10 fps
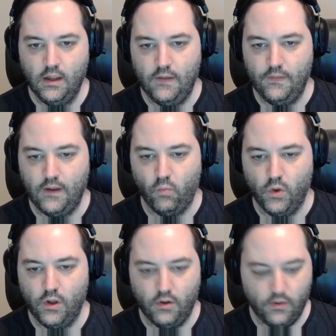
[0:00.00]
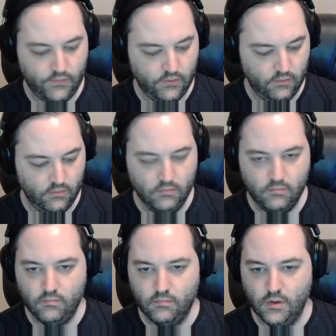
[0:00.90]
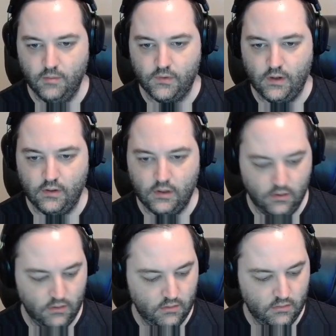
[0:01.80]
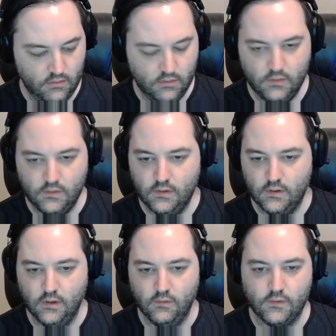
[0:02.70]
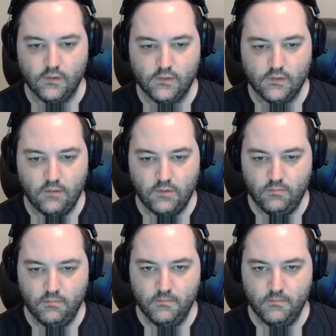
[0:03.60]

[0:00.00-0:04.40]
And that 1 also comes down here to give us a 7.